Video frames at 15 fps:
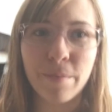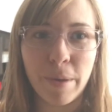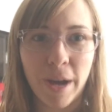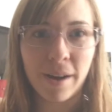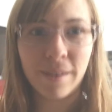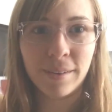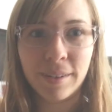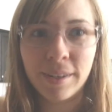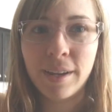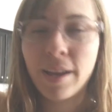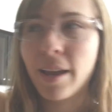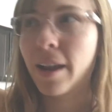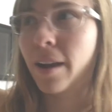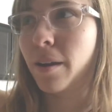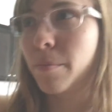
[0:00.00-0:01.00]
about
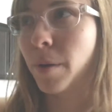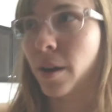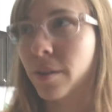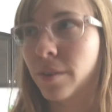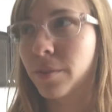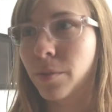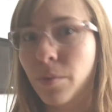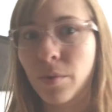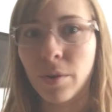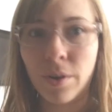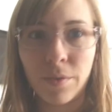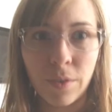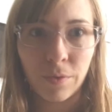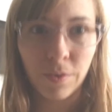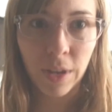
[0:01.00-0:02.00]
Harry Potter and the Order
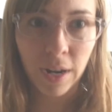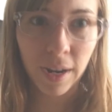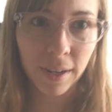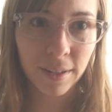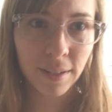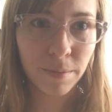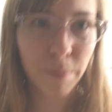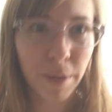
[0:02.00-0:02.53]
of the Phoenix